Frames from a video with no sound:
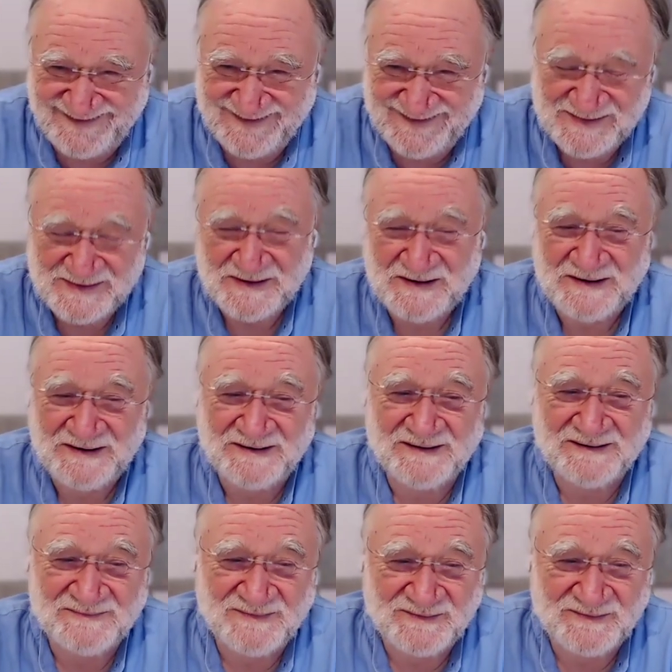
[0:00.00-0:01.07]
So we come
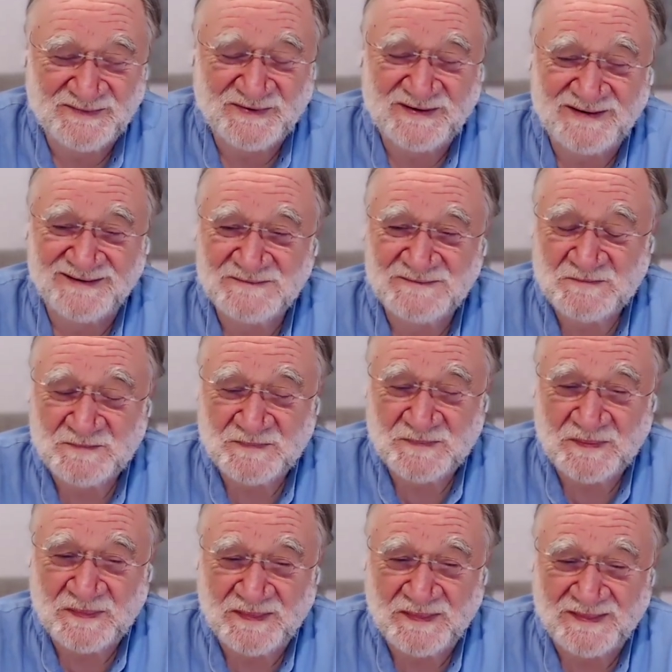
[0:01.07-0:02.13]
to our
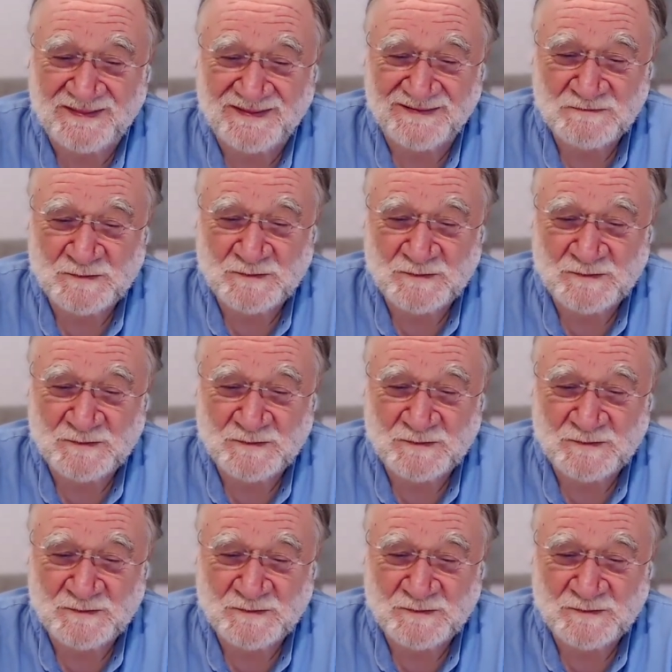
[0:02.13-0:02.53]
essence, yeah, and